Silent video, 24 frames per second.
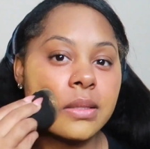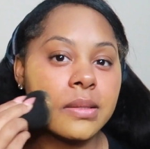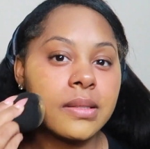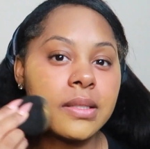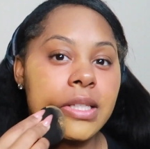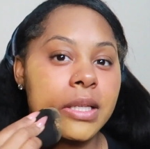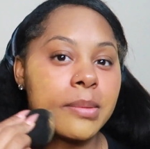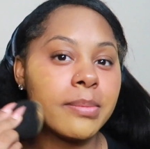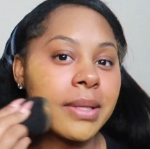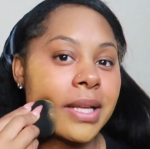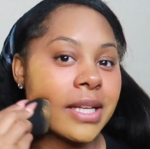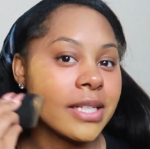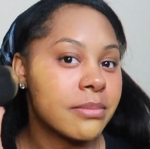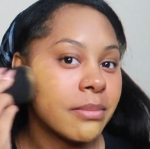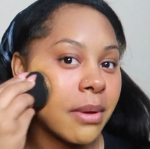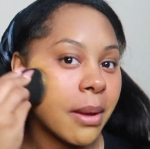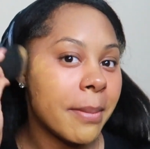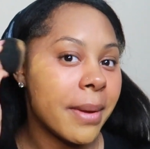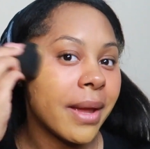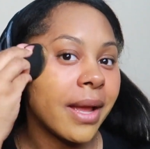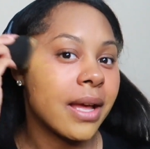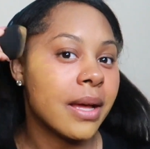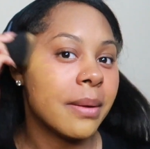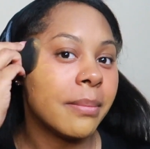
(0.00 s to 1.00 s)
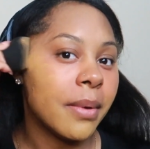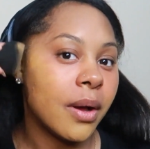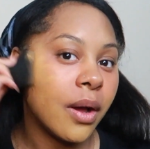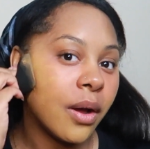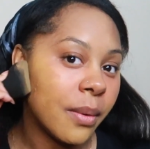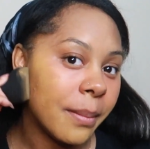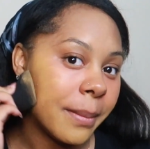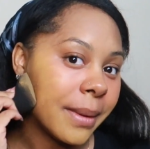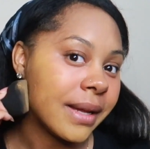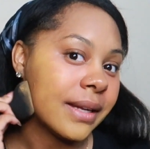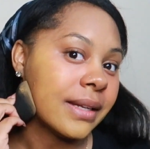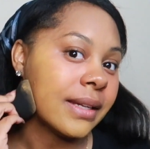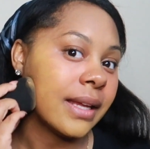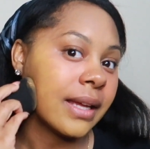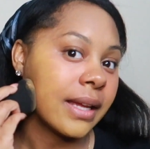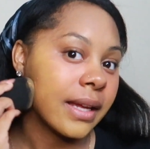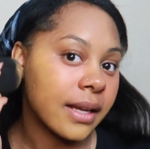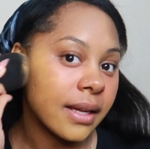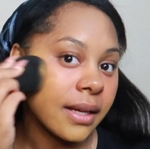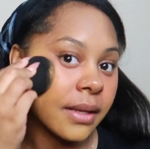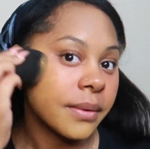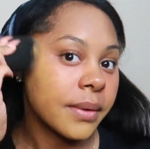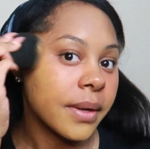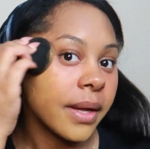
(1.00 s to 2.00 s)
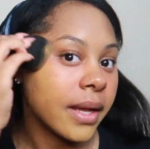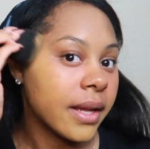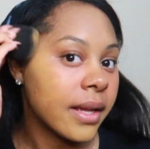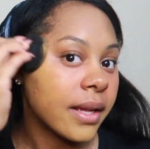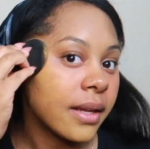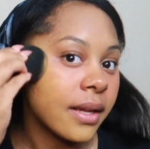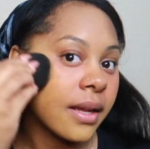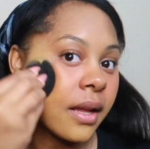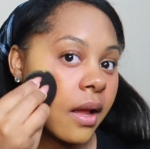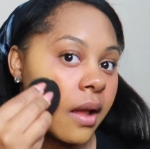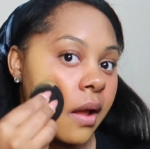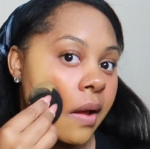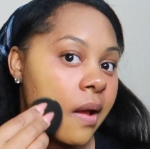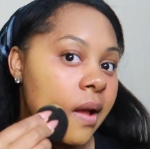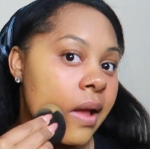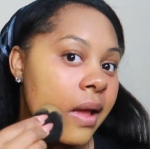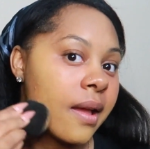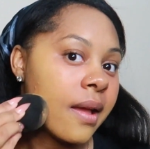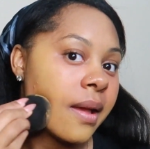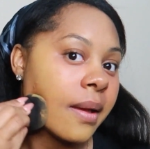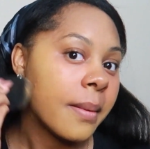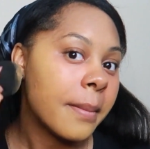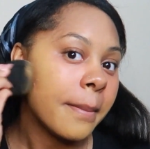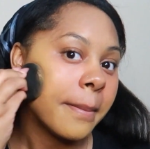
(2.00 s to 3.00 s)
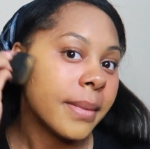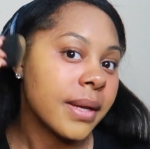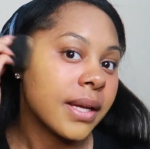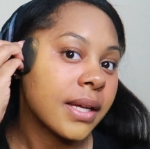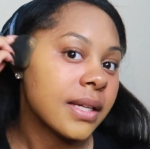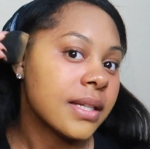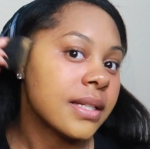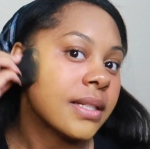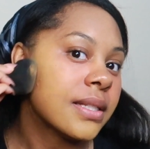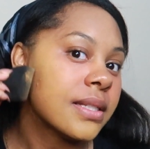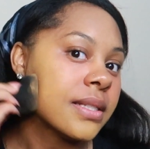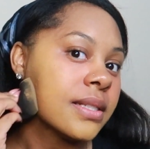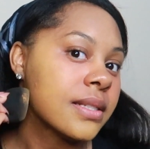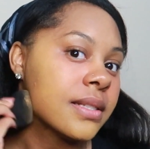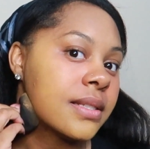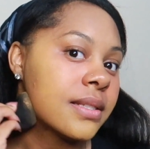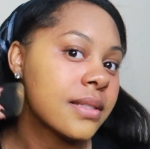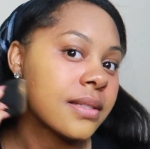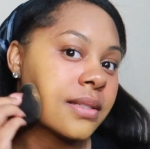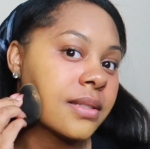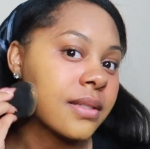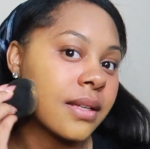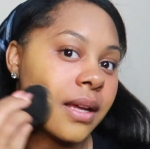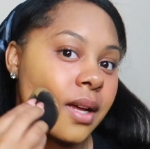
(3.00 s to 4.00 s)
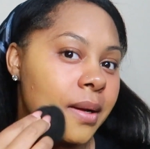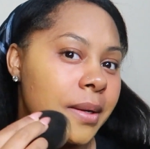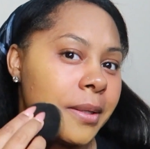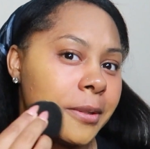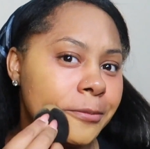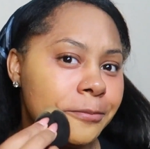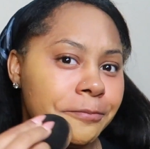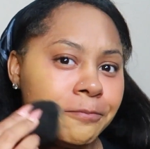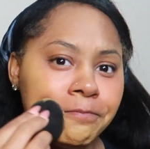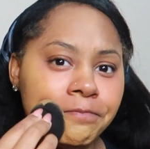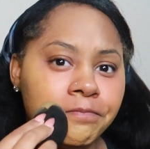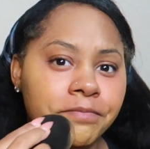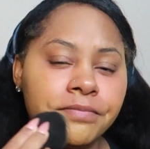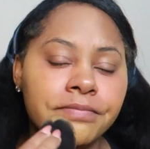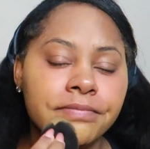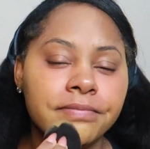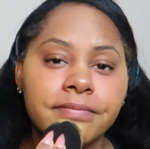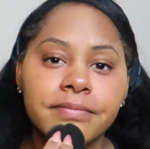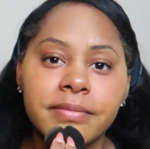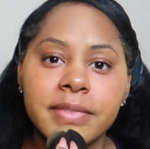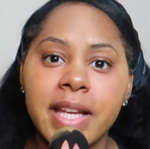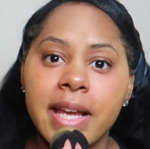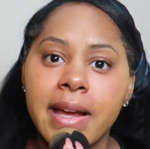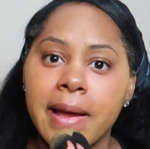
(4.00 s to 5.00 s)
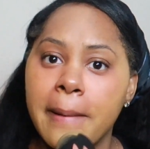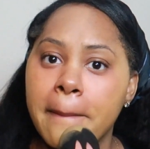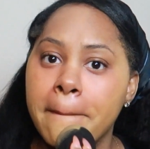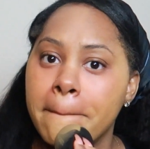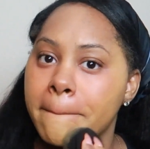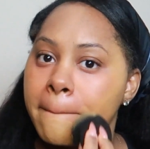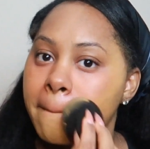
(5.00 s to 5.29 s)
to place my makeup on my neck, okay? Because yeah,